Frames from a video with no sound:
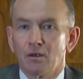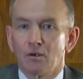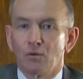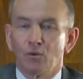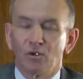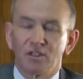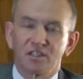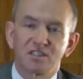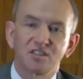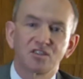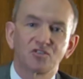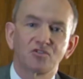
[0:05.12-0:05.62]

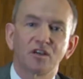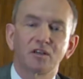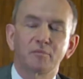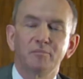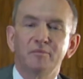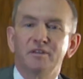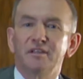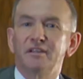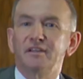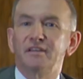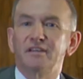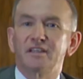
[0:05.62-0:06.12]
Well, it struck
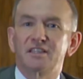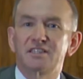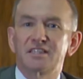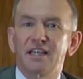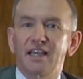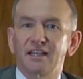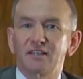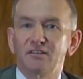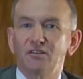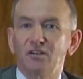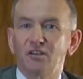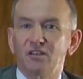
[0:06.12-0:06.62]
me that the
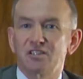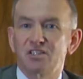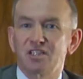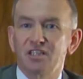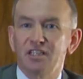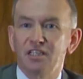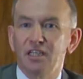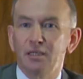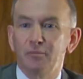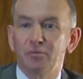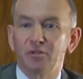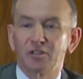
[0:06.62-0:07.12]

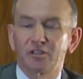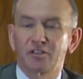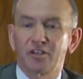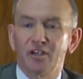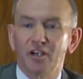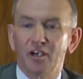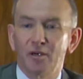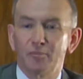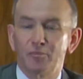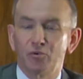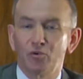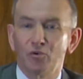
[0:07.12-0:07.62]
Technology-Enabled
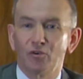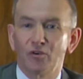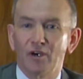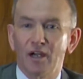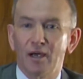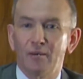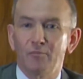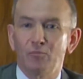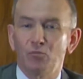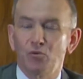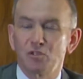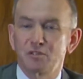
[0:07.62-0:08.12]
Care
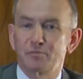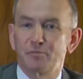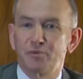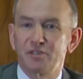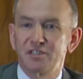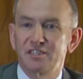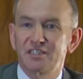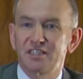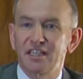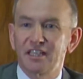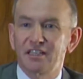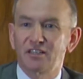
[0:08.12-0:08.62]
Programme was
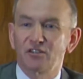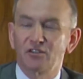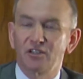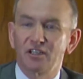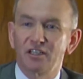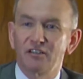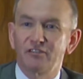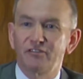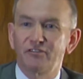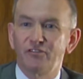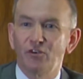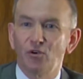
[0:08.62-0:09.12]
particularly
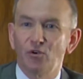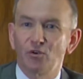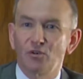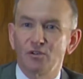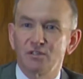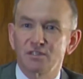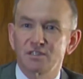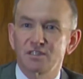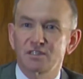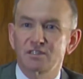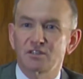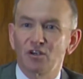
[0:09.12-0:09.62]

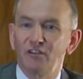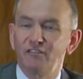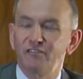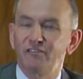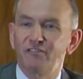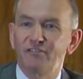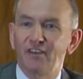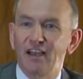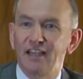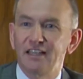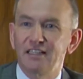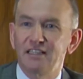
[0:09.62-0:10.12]
focused on
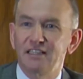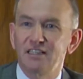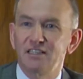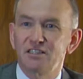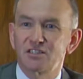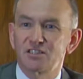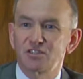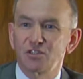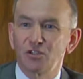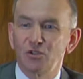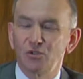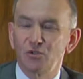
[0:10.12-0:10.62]
finding
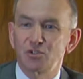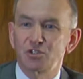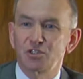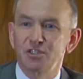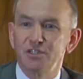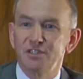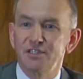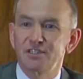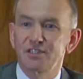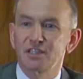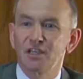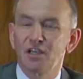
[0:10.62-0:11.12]

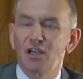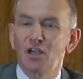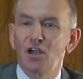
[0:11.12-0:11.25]
solutions